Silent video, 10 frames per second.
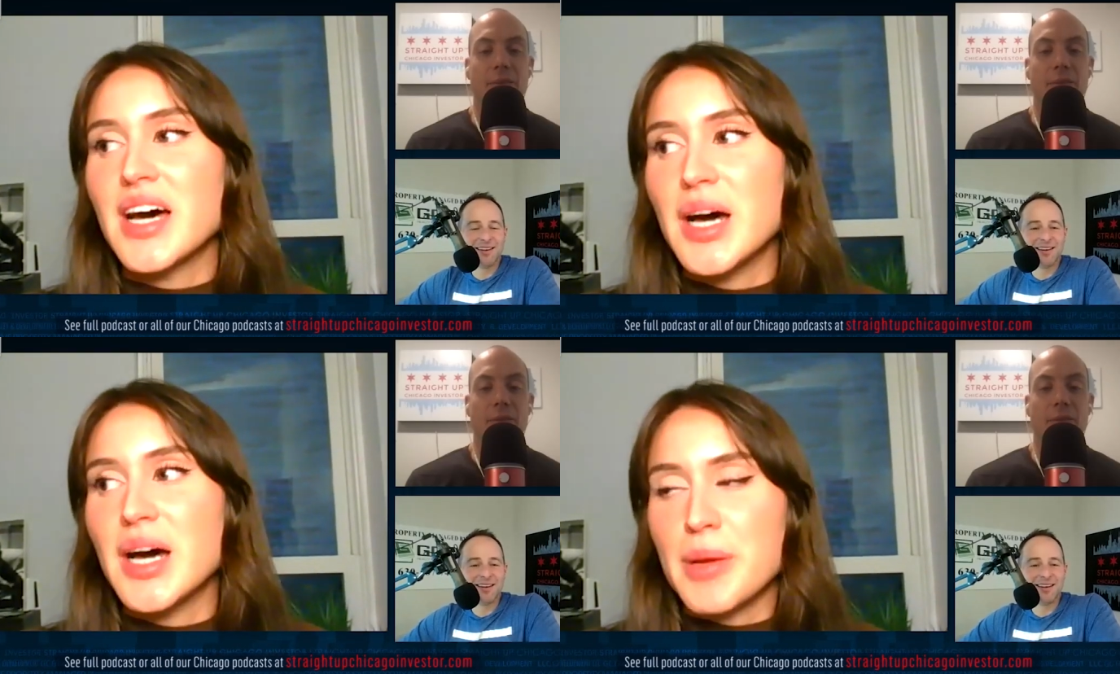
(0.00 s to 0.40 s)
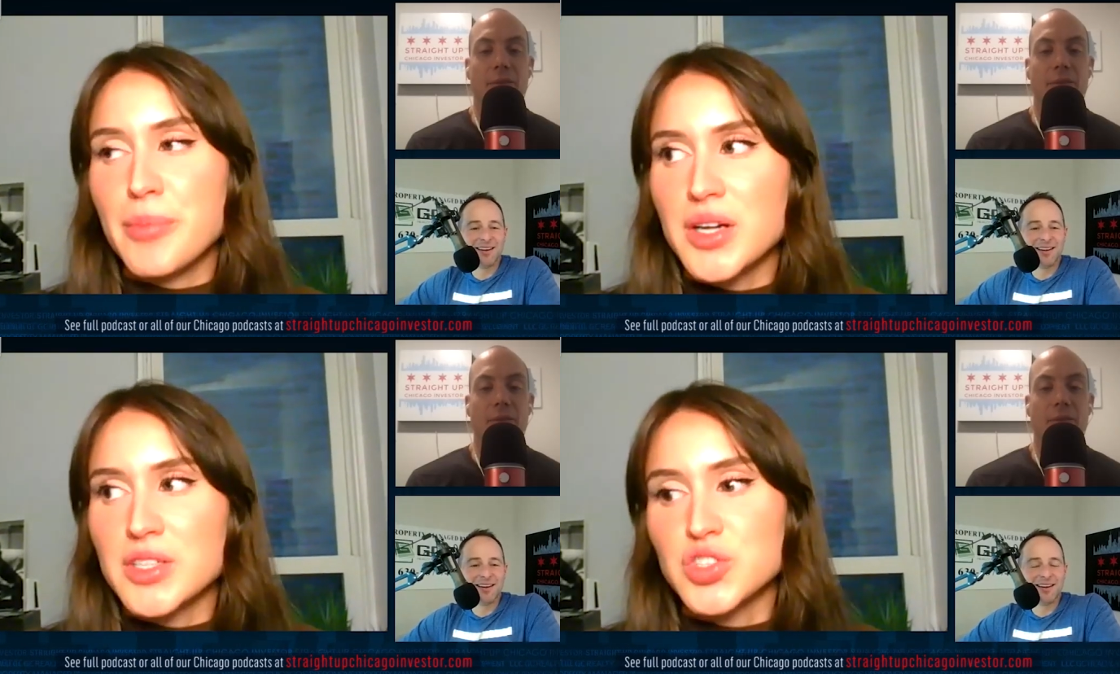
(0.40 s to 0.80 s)
Speaker 1: uh, my
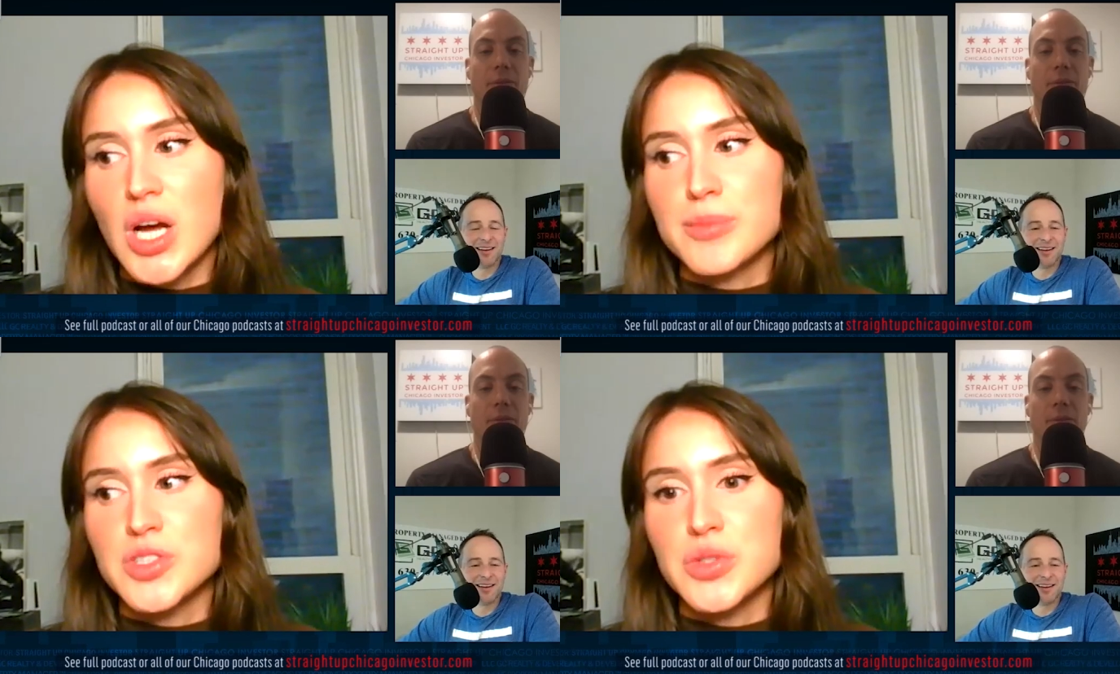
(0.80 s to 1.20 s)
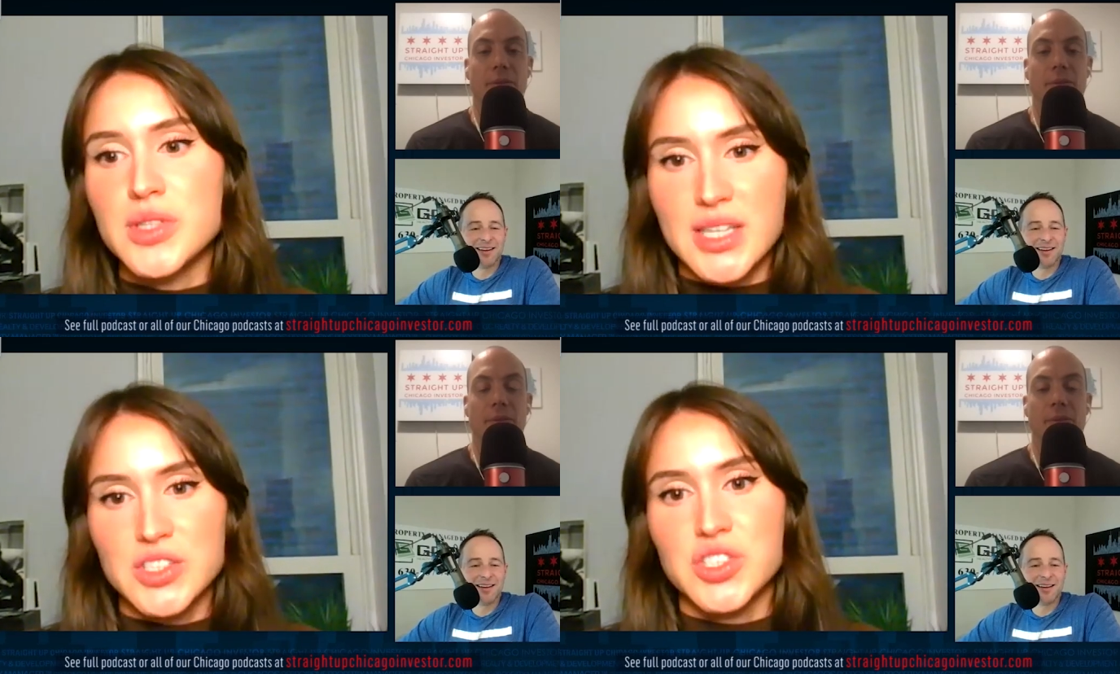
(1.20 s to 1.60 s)
partner's job to
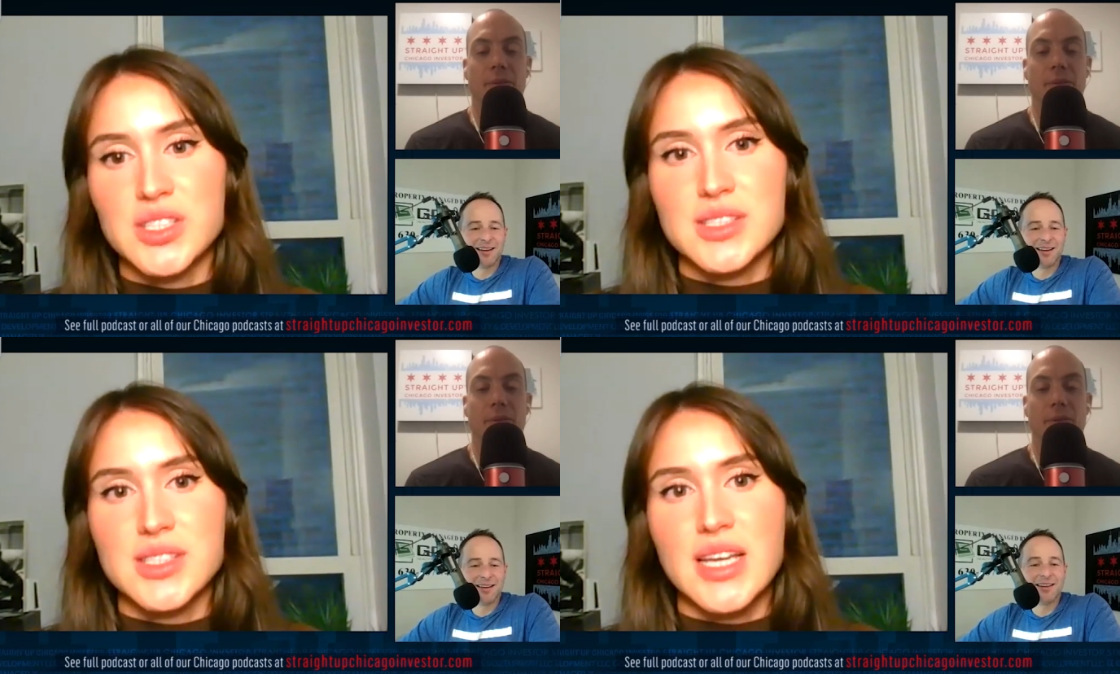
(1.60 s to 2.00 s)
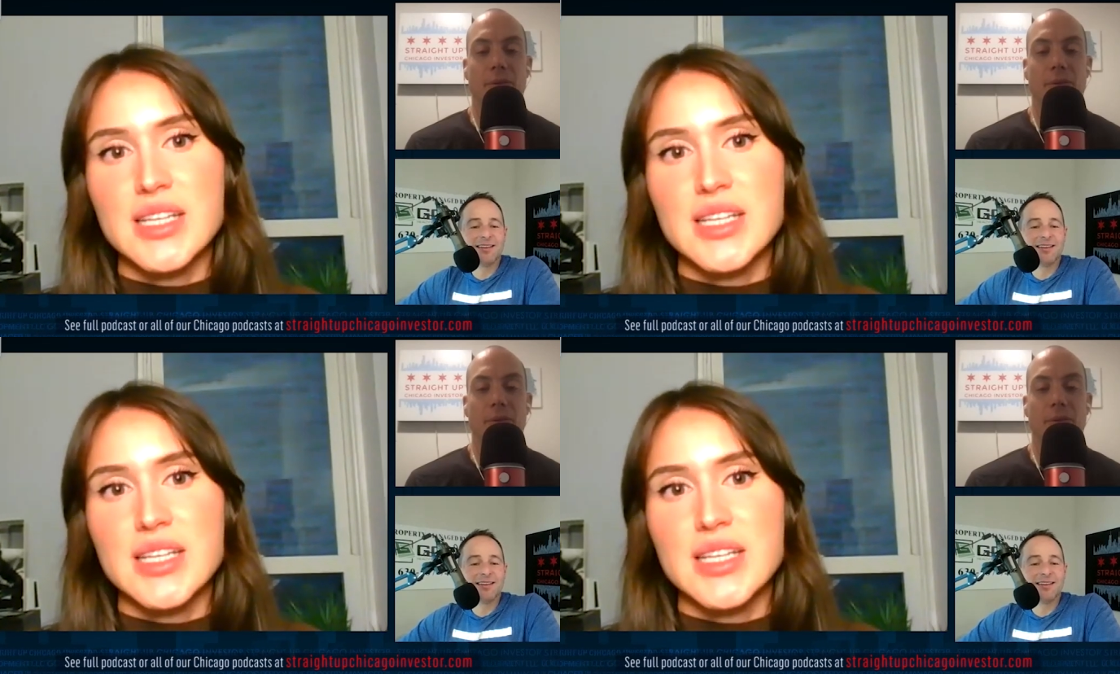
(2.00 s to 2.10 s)
do the kitchens,